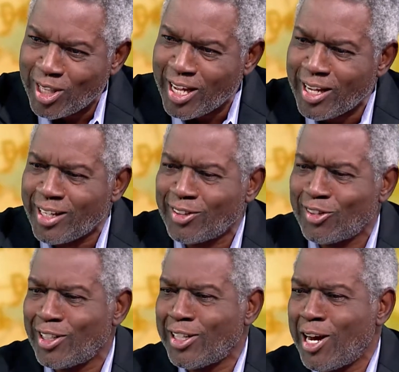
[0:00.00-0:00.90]

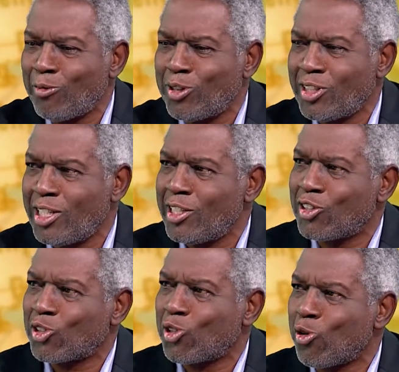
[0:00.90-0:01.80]
things and that was
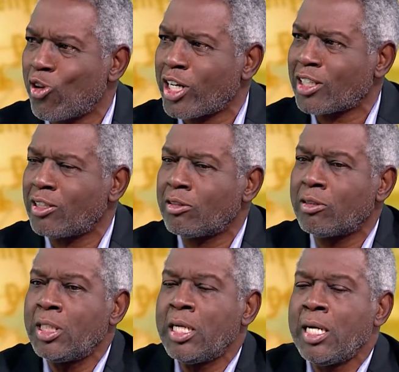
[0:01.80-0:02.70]

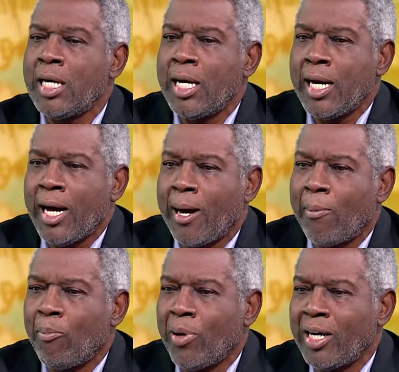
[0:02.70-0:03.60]
historical.
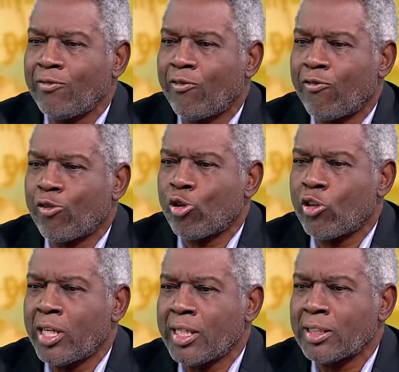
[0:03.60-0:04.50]
But
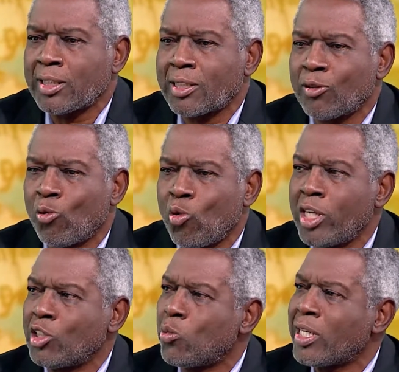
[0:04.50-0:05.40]
for us,
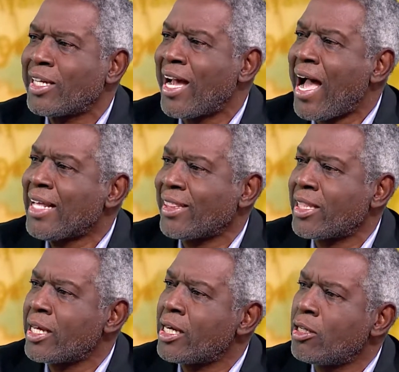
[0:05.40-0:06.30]
once we got
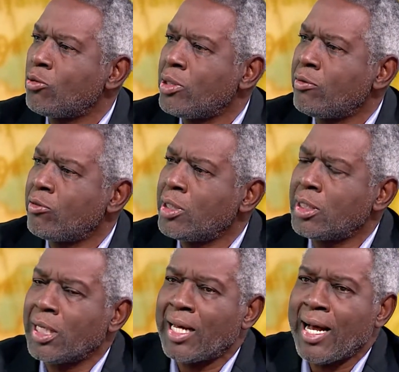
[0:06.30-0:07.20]
there, we
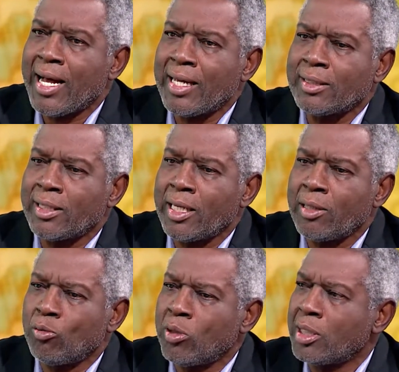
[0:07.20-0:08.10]
realized that
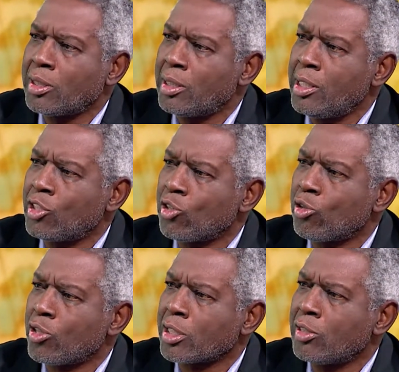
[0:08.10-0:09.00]
it was a
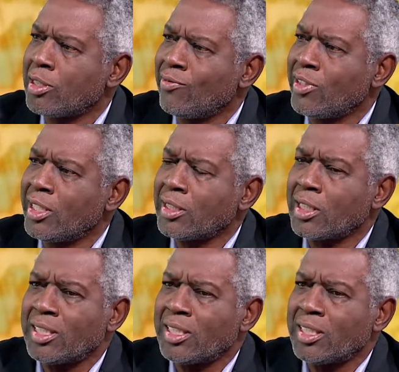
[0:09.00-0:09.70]
historical event.